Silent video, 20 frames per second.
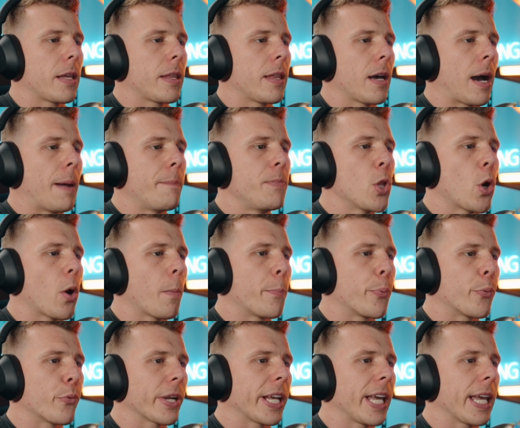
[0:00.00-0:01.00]
I'm not
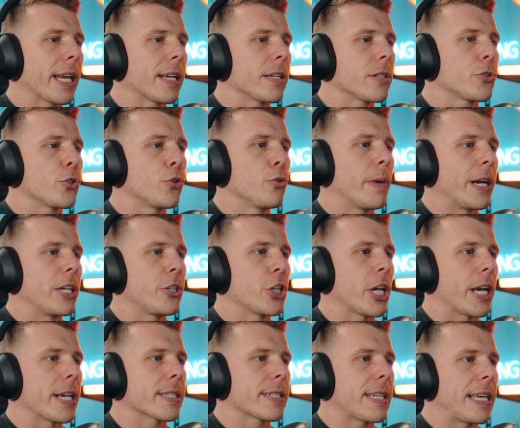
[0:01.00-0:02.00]
bringing it to my
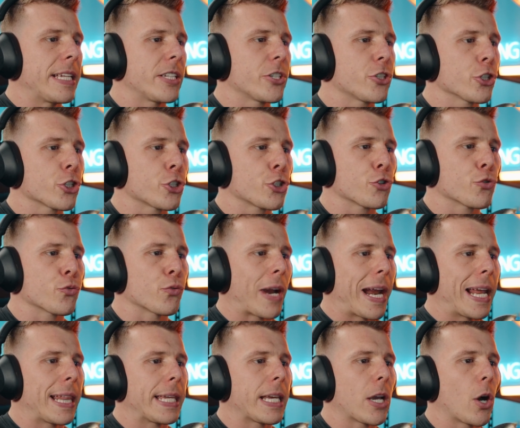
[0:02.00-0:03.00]
chest. It's just
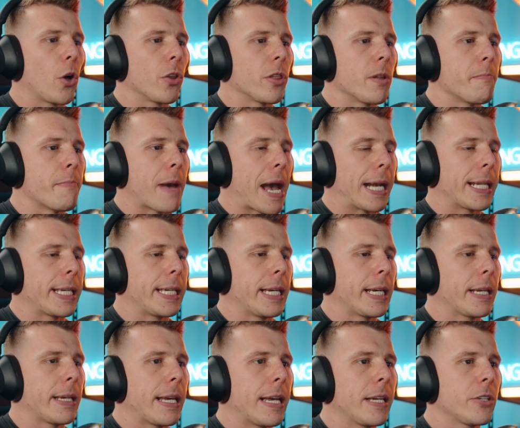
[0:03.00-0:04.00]
trailing on the mat here.
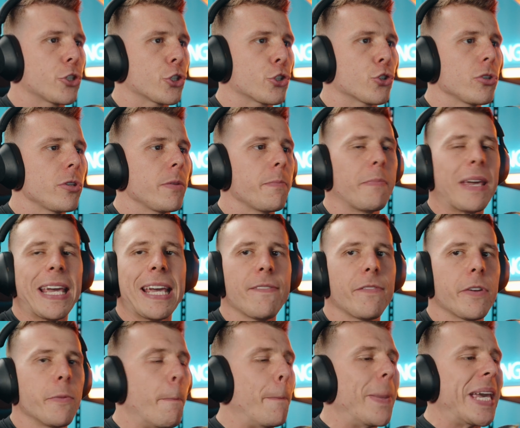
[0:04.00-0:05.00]
It shouldn't
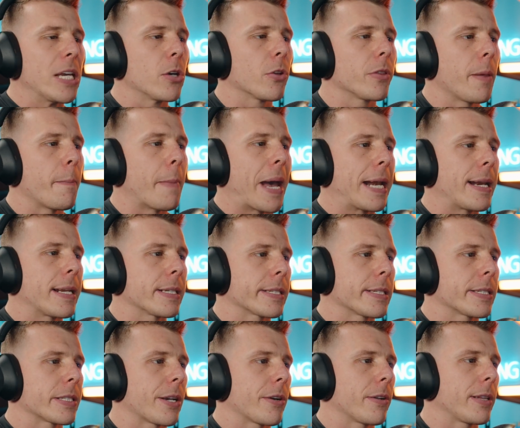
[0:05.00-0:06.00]
even be on the mat
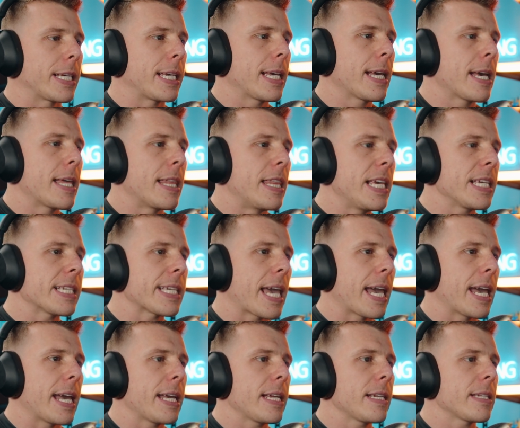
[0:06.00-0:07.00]
necessarily. This
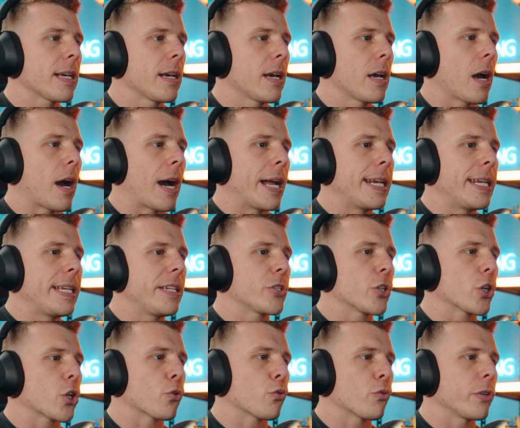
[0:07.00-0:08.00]
hand, I need to
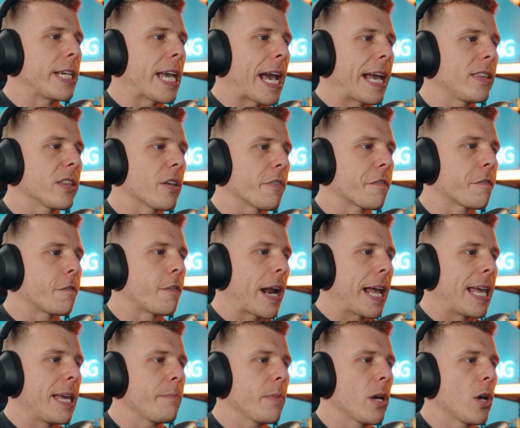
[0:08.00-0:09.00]
create the
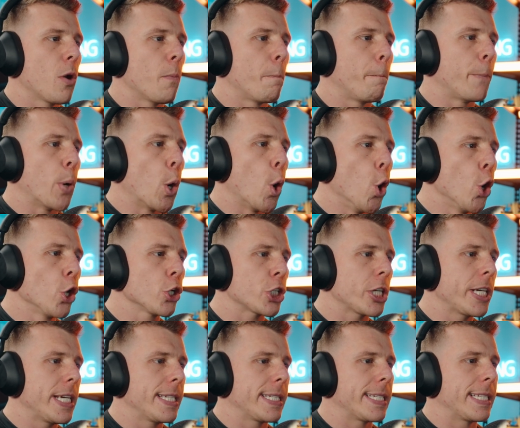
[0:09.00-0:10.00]
frame, push
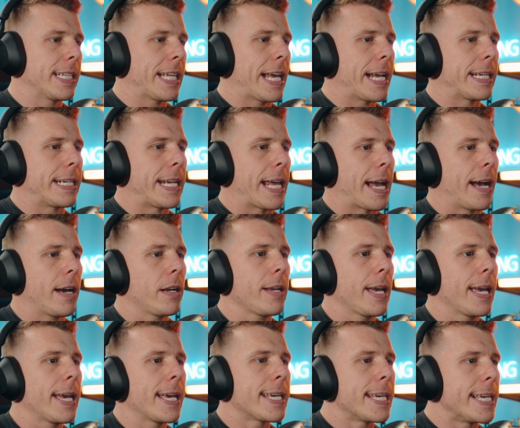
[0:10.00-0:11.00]
his leg down,
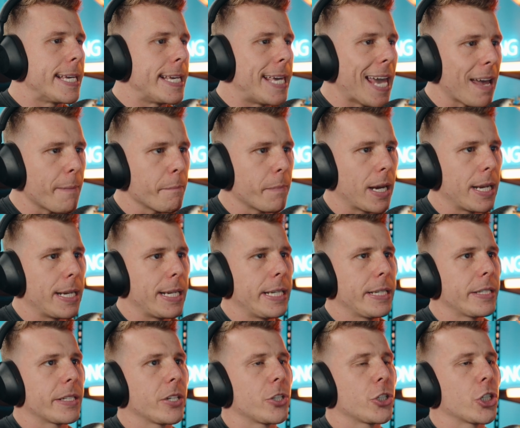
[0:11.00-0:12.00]
get my knee
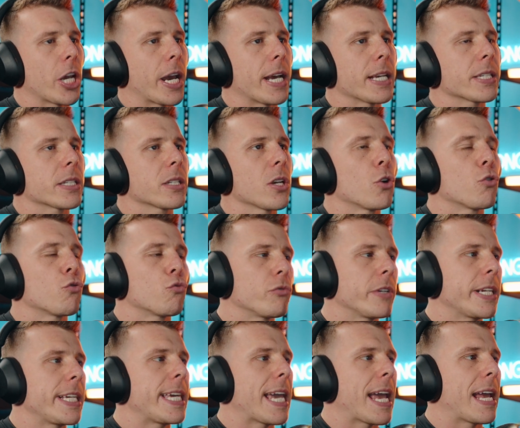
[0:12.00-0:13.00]
to chest,
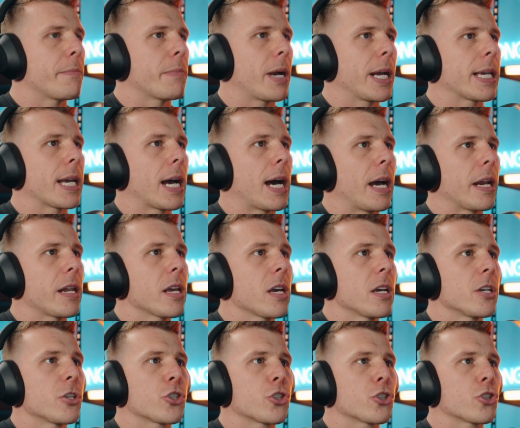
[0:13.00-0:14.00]
regain my guard.
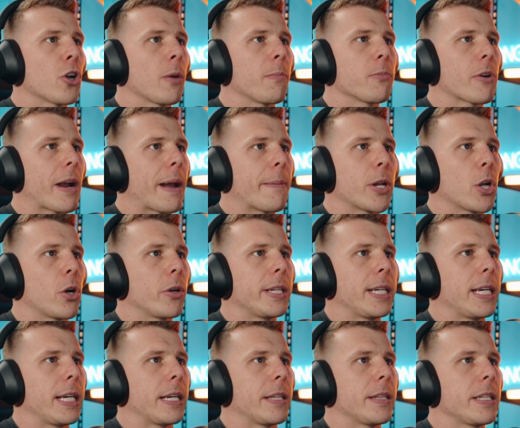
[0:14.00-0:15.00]
Stop grabbing on
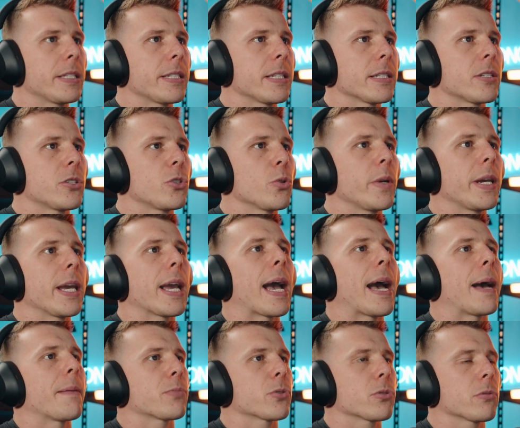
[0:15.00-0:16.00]
here. This is doing
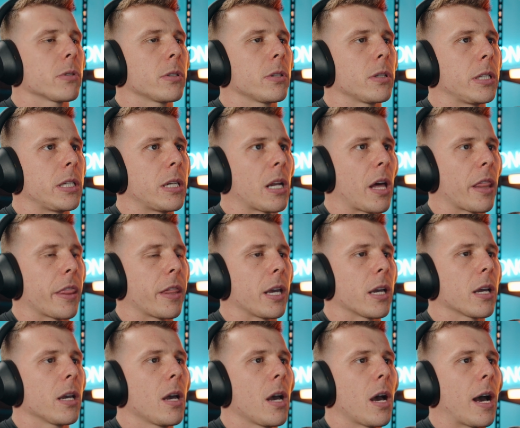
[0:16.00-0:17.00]
absolutely nothing.
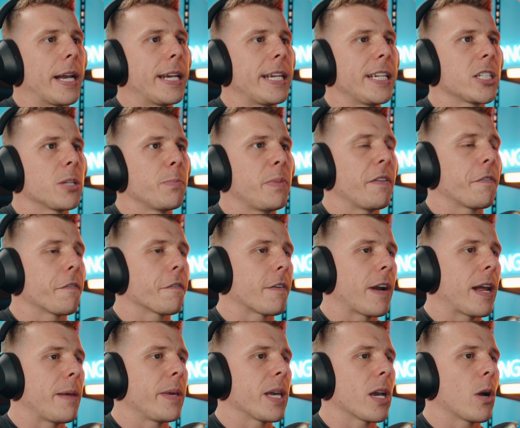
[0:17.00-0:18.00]
I need to be
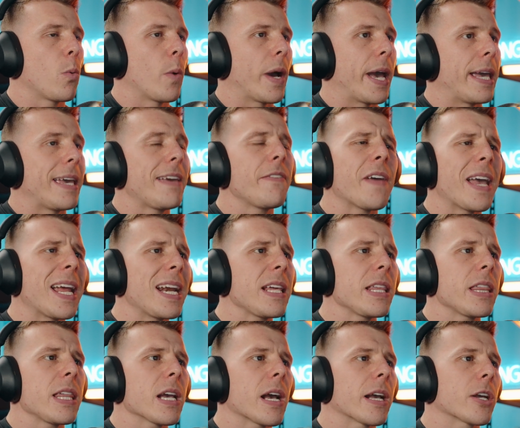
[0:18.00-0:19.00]
framing away. If
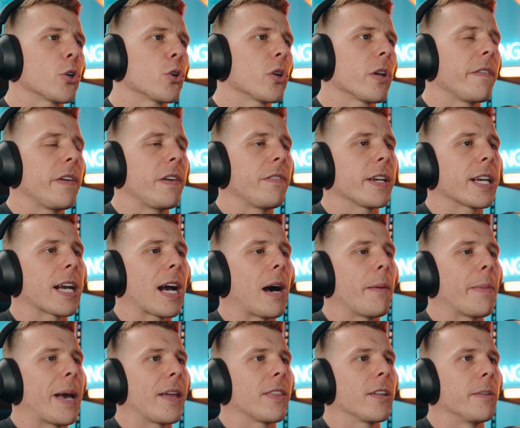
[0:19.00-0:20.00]
anything, I could have even come
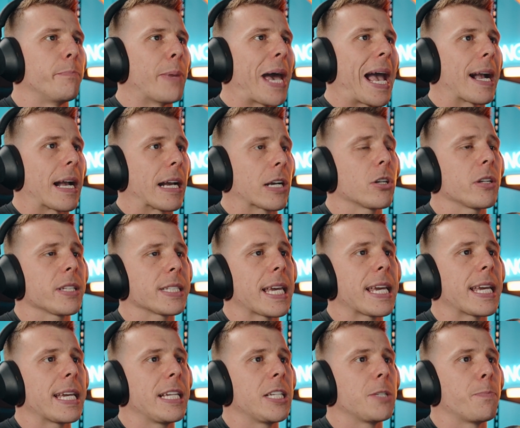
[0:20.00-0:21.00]
out the back. I could have
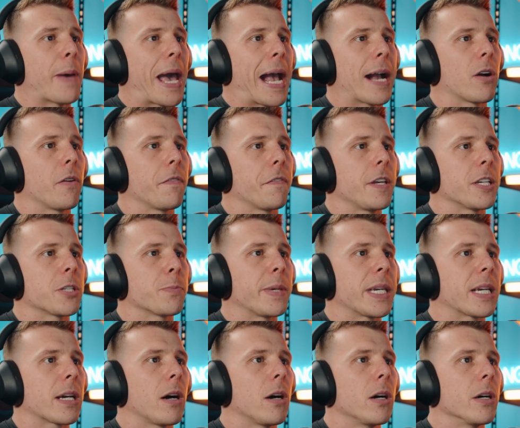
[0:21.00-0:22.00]
taken his back off this
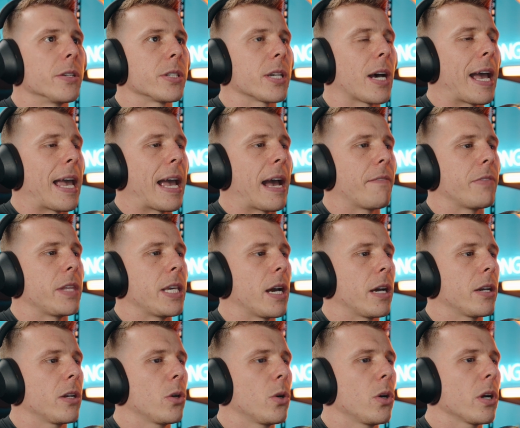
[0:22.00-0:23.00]
because I have the
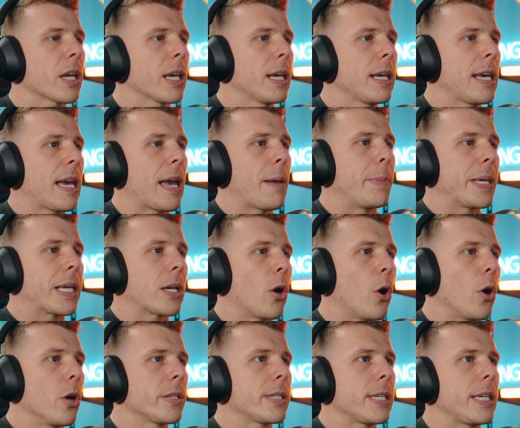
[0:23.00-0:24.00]
underhook and
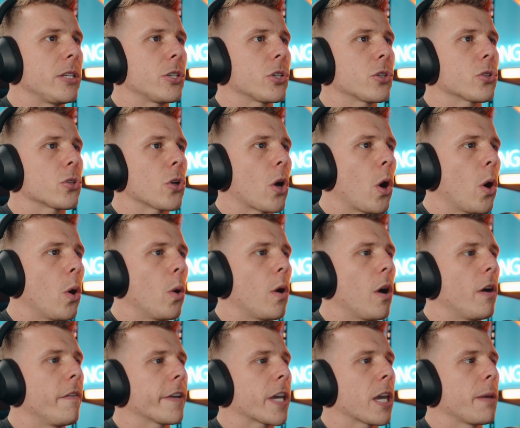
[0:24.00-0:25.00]
because he's so
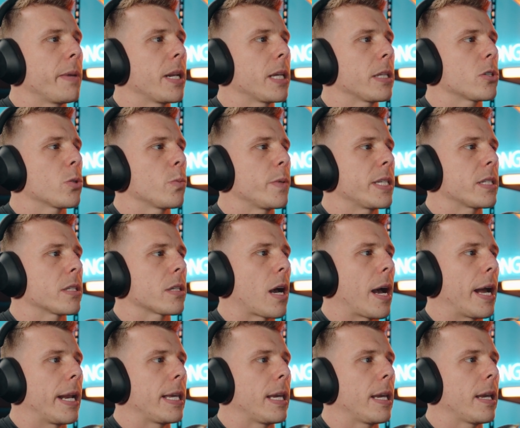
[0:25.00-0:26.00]
overcommitted to his
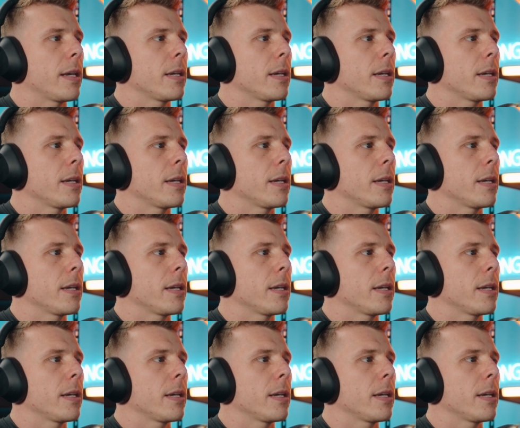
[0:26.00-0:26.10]
side here.